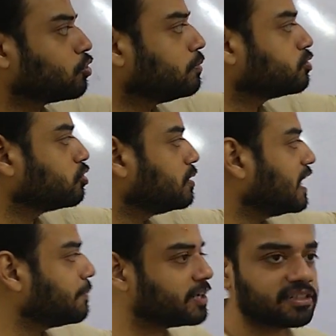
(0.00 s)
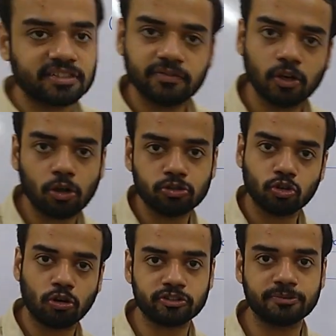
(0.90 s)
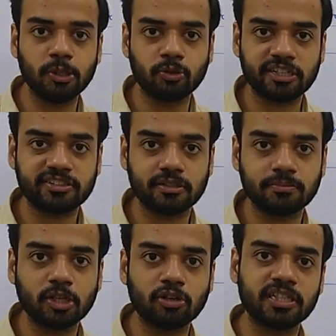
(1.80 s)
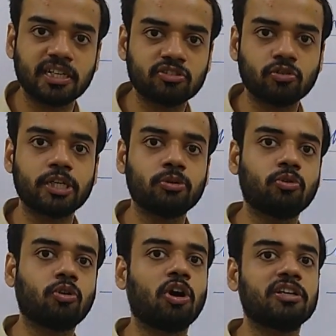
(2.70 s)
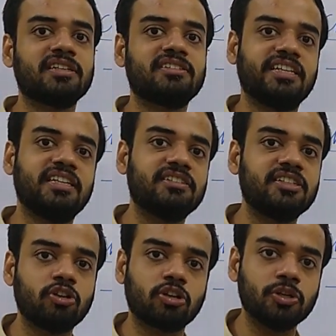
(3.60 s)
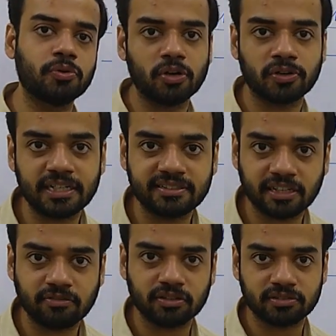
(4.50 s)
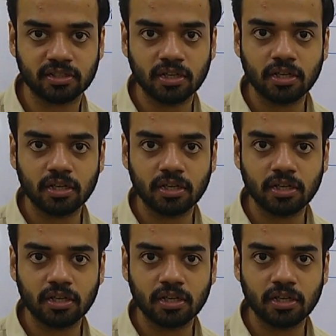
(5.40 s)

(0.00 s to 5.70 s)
chromosomal aberration will also cause mutation because it is going to cause a change in your nucleotide sequence.